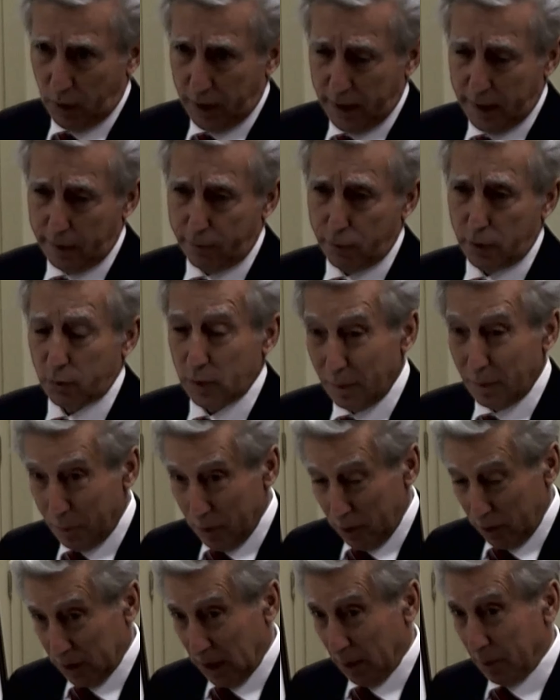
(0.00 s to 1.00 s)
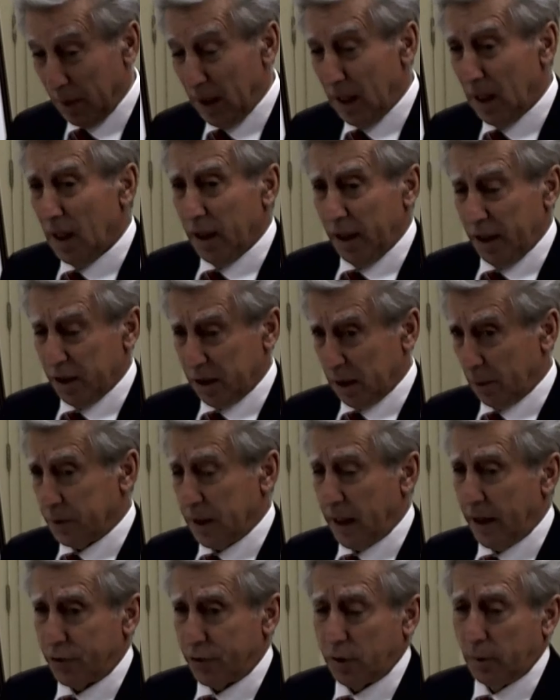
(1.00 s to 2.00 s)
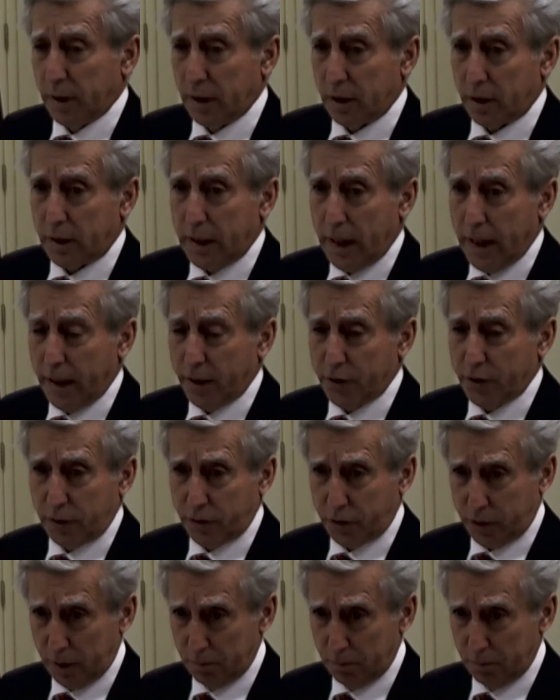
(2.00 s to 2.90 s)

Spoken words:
whatever, they build a substantial amount of cash,